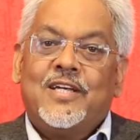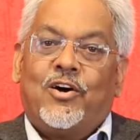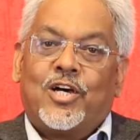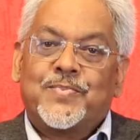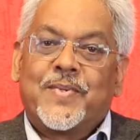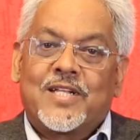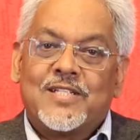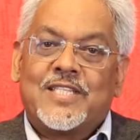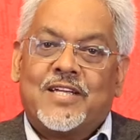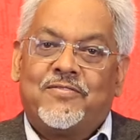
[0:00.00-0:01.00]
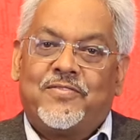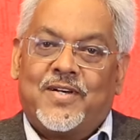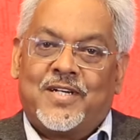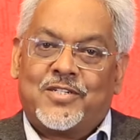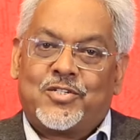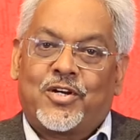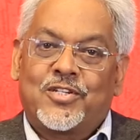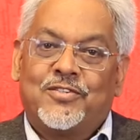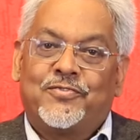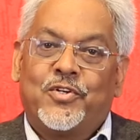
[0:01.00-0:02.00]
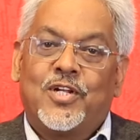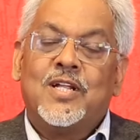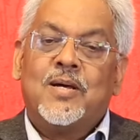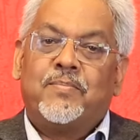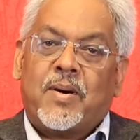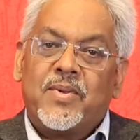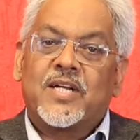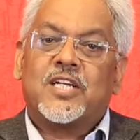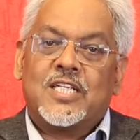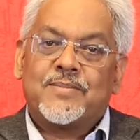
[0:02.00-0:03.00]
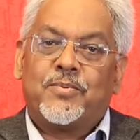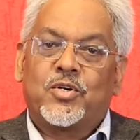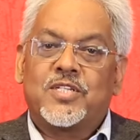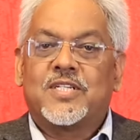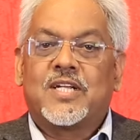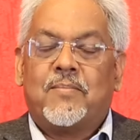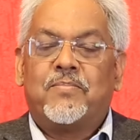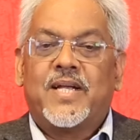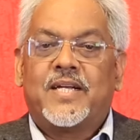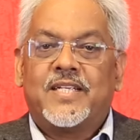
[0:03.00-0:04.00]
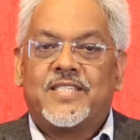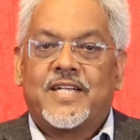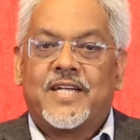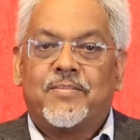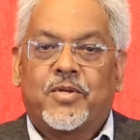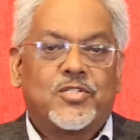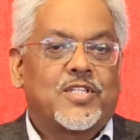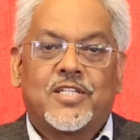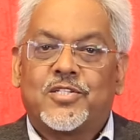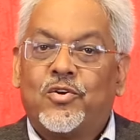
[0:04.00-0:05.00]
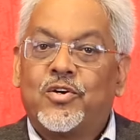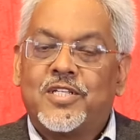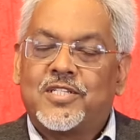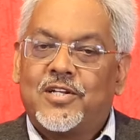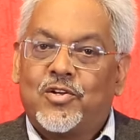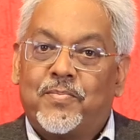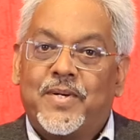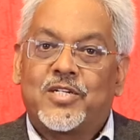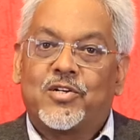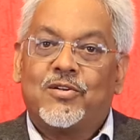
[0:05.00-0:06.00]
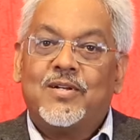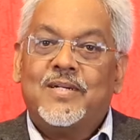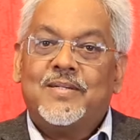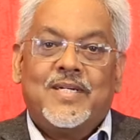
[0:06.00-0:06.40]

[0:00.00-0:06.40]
Hospitals have a shortage of fuel. Public transport is in complete disarray because there is no diesel, no petrol.